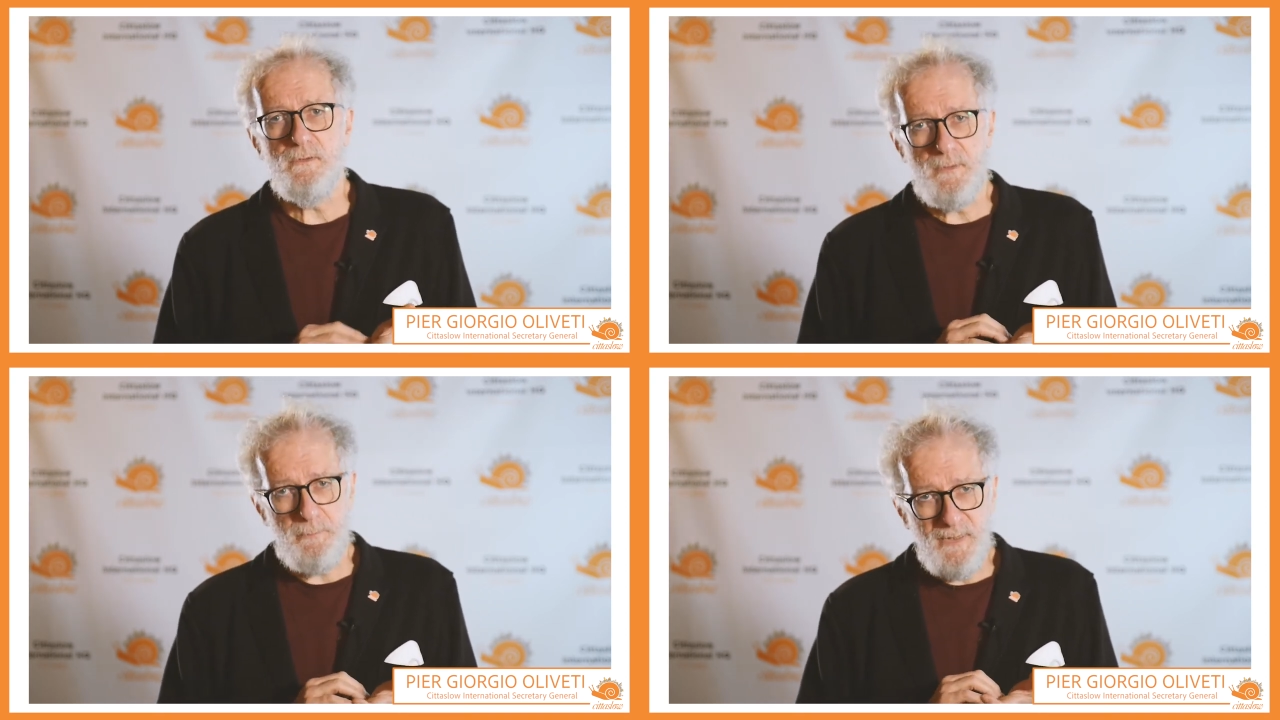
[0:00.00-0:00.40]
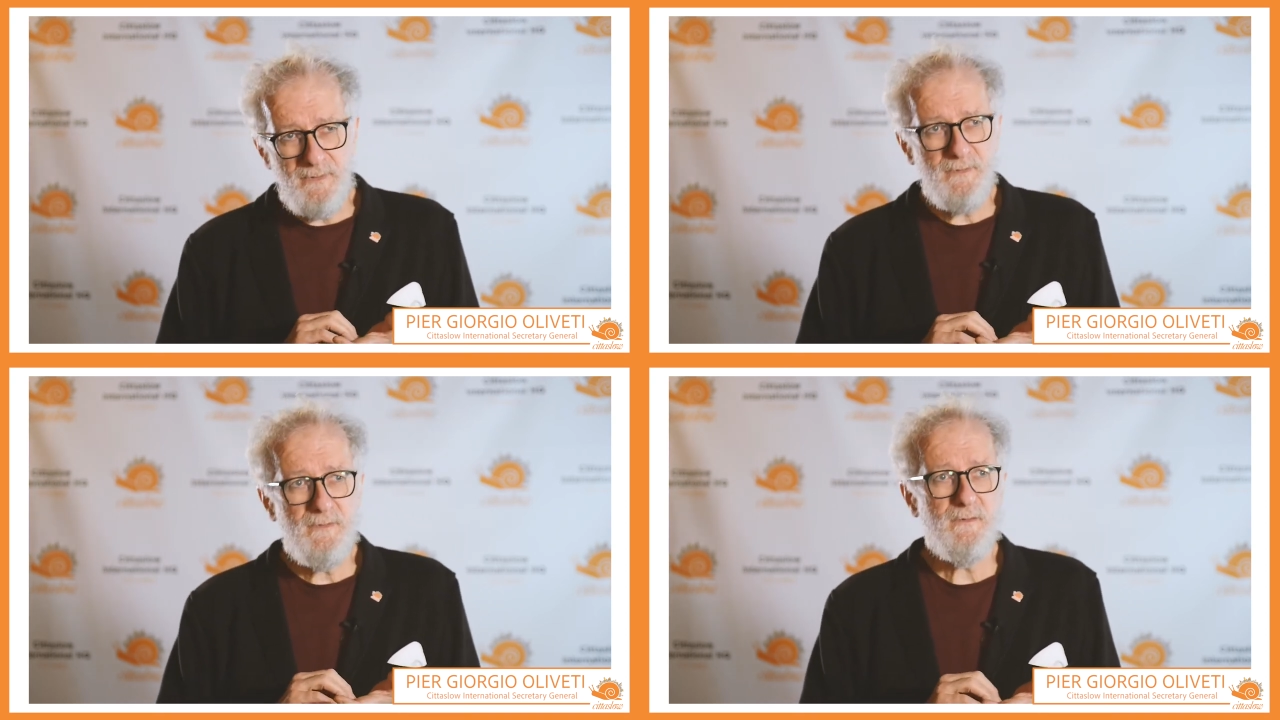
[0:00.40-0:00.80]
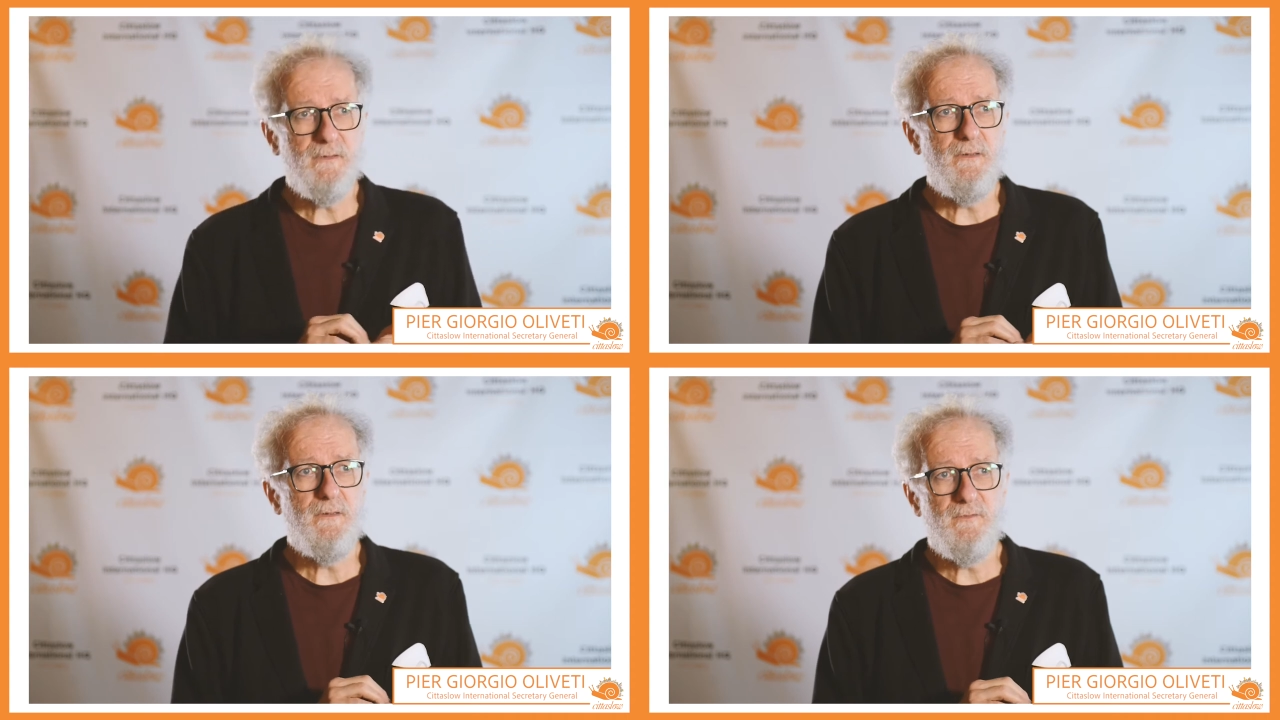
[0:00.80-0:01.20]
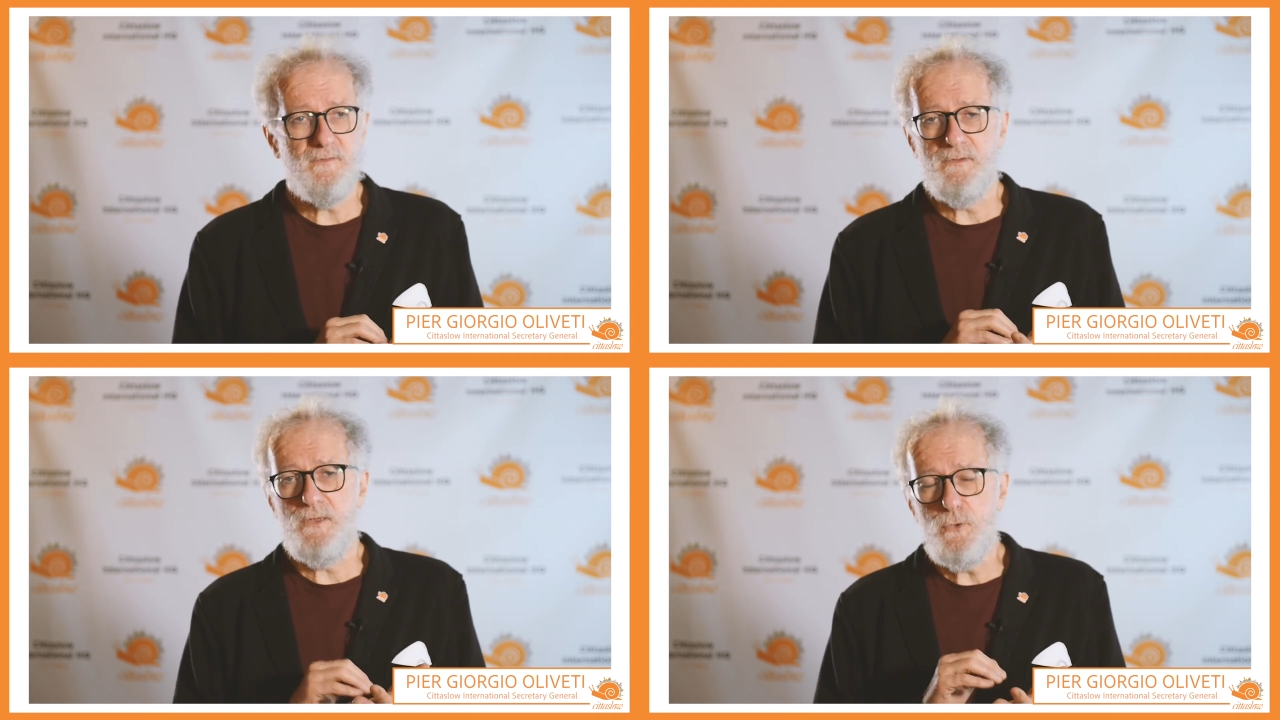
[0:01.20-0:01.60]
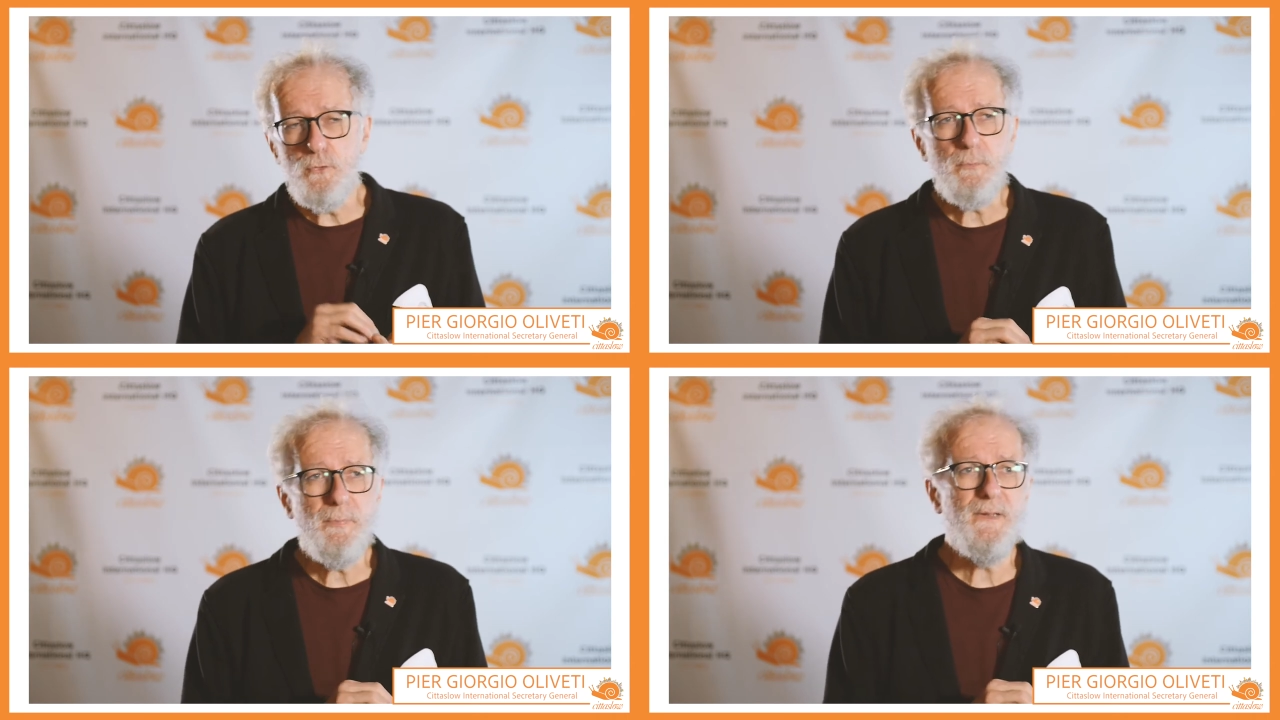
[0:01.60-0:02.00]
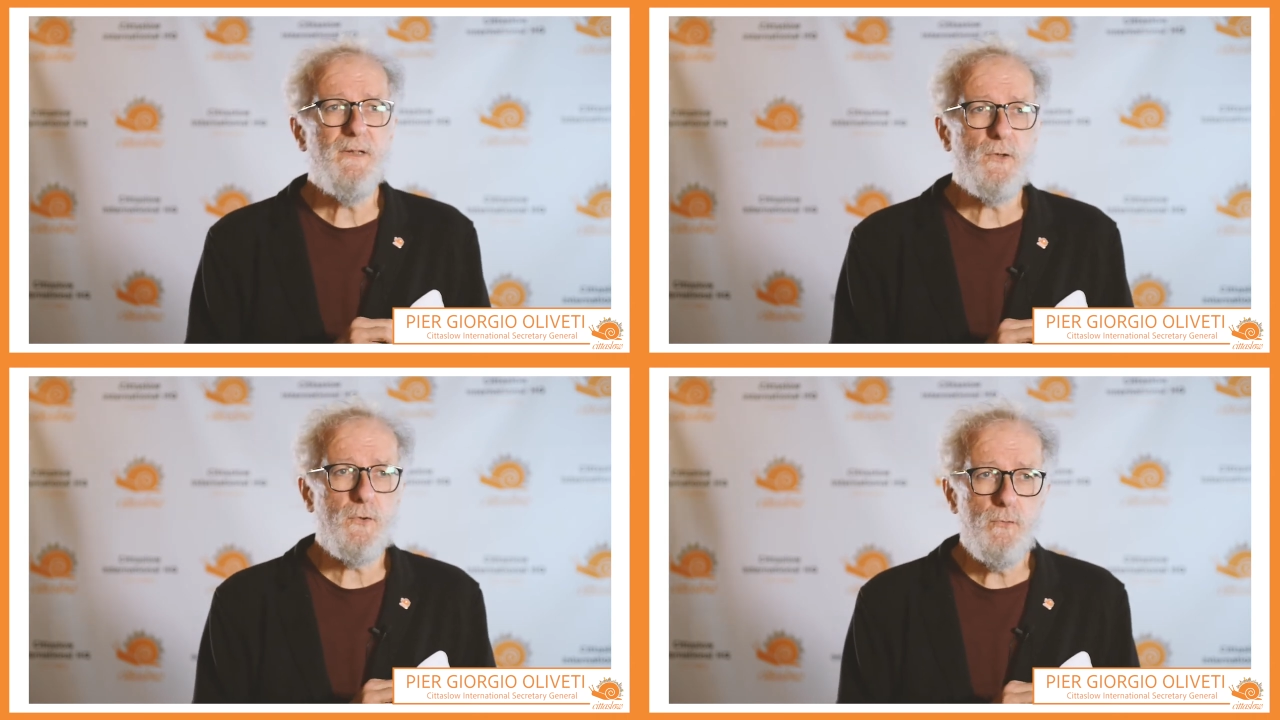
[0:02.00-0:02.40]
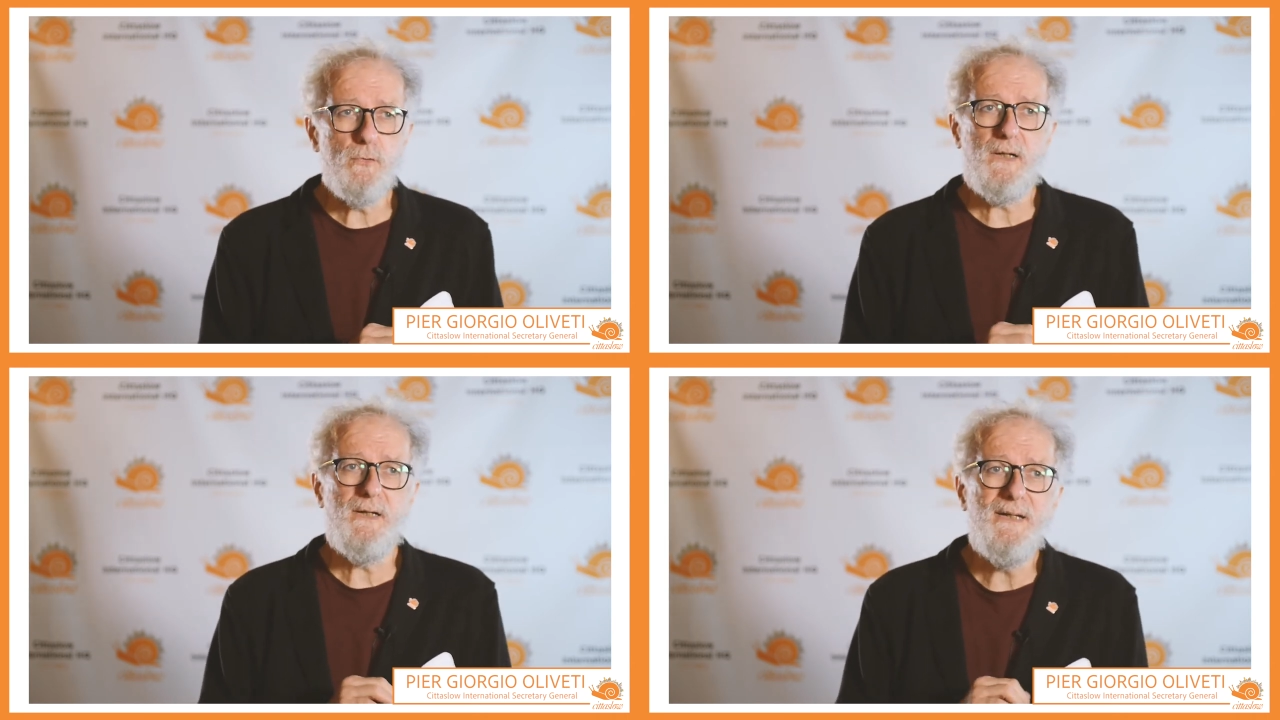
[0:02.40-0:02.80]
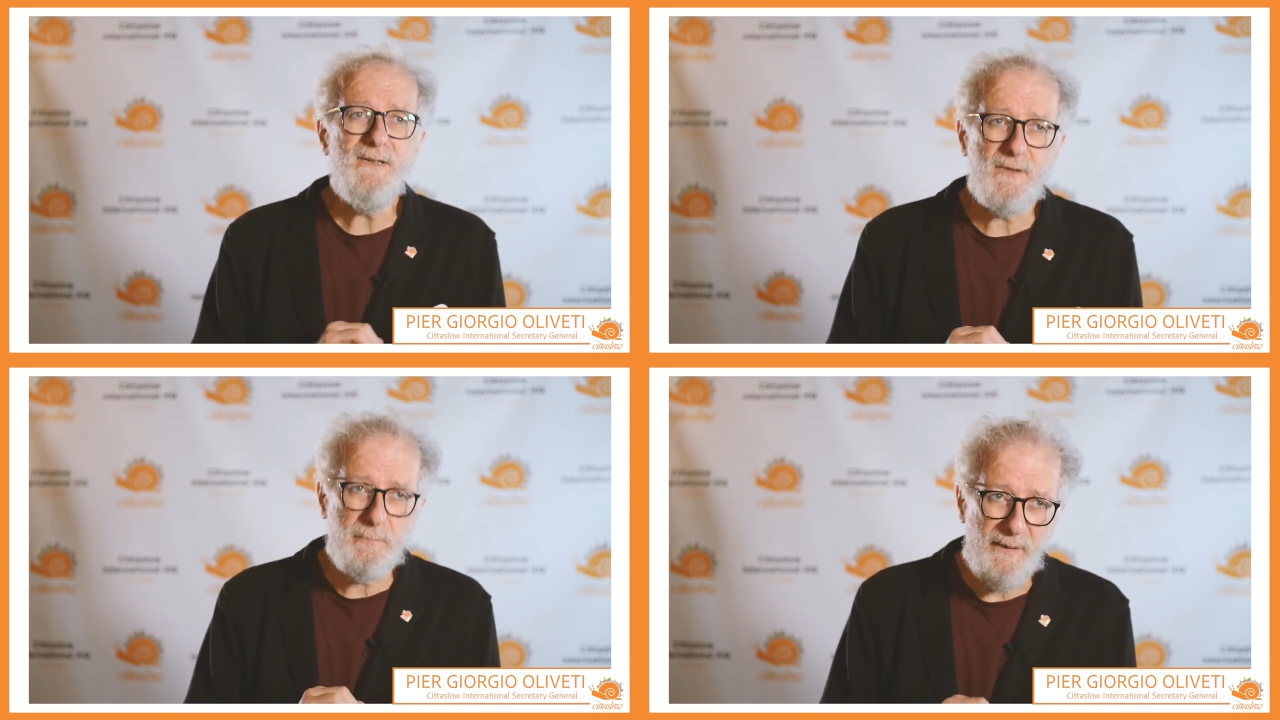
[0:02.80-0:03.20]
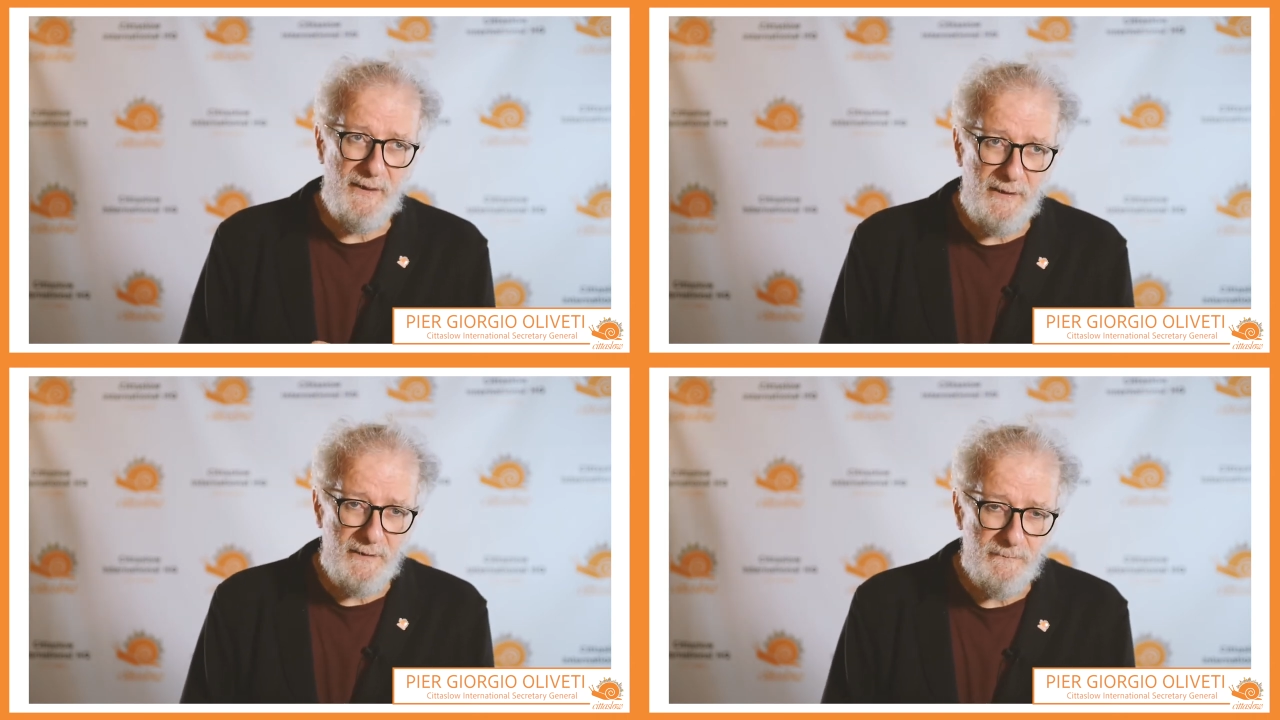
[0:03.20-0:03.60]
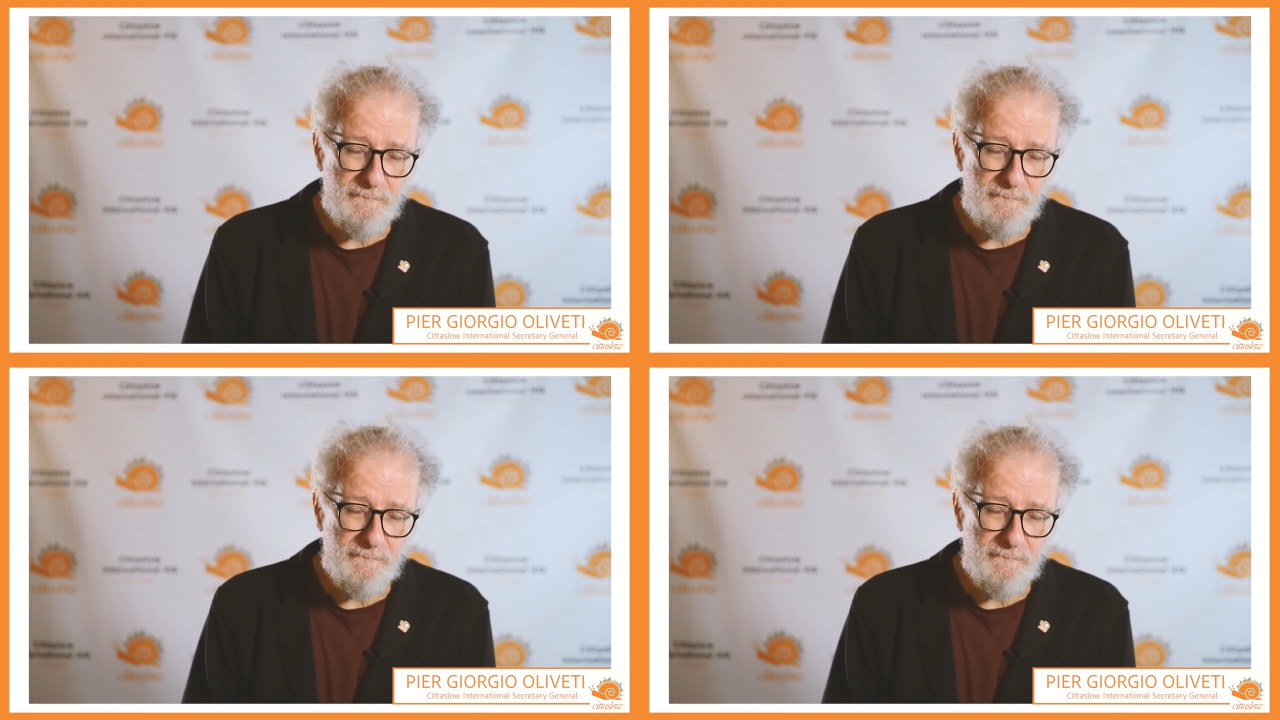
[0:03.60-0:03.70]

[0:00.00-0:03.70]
debated is the urban-rural interplay.